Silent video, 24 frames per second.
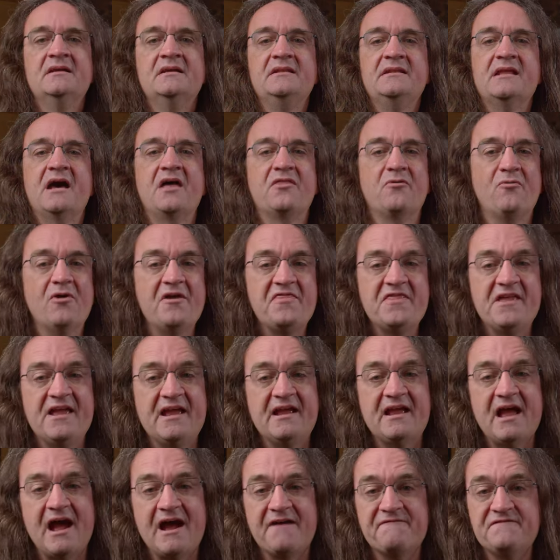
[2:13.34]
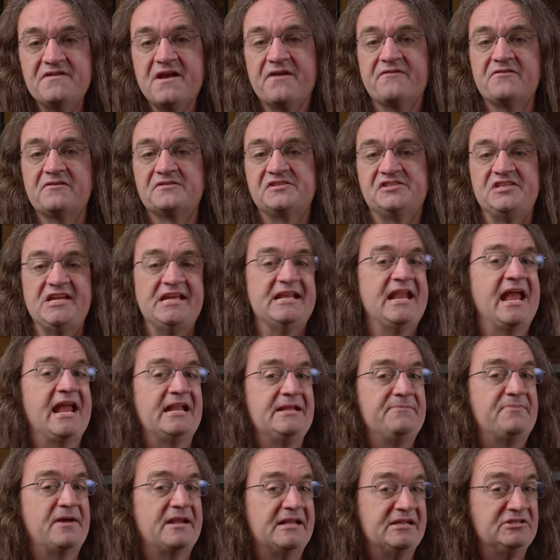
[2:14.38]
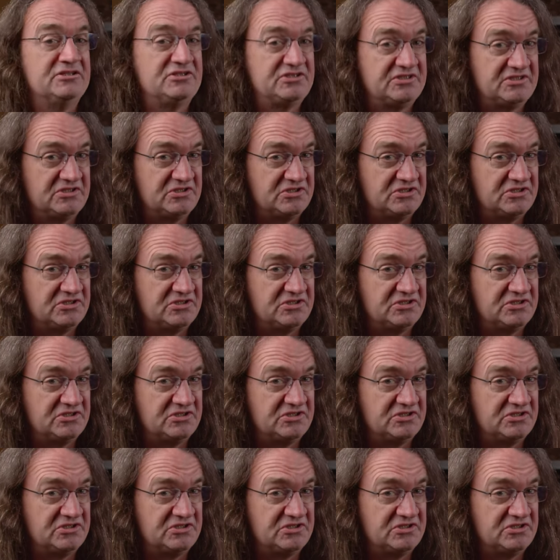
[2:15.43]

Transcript: Now, the one thing I've never seen anybody